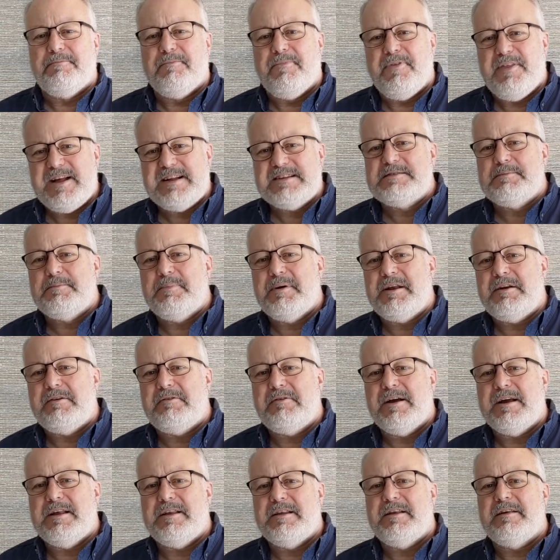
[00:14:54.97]
That's a better
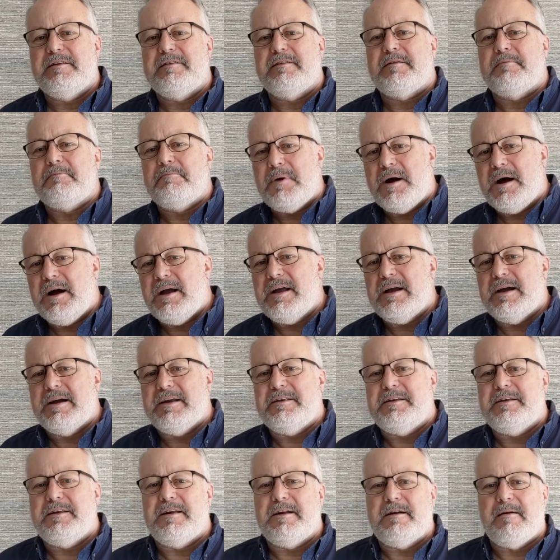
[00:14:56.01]
idea than my
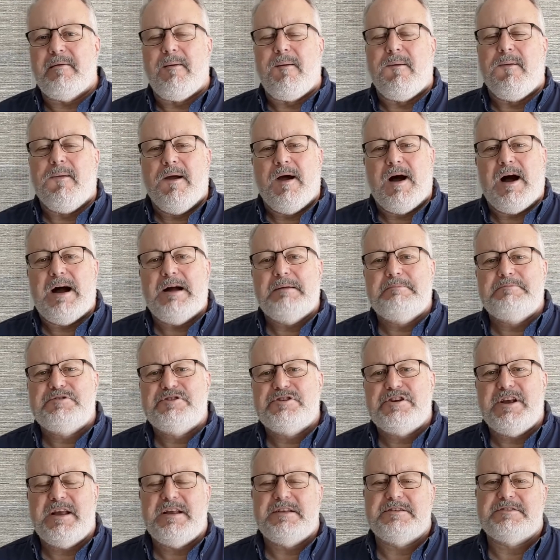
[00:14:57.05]
idea. I'm
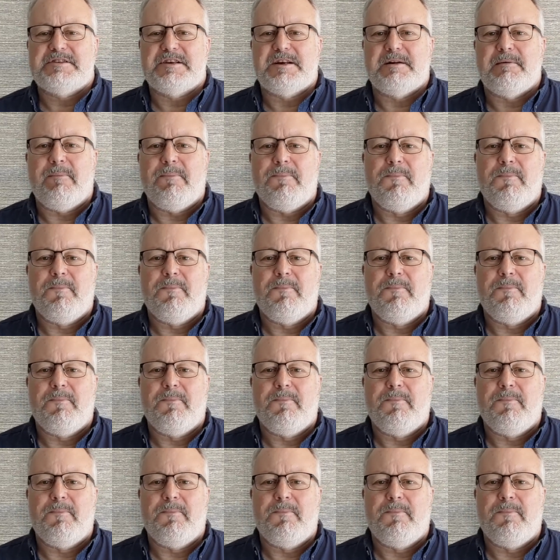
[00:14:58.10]
changing.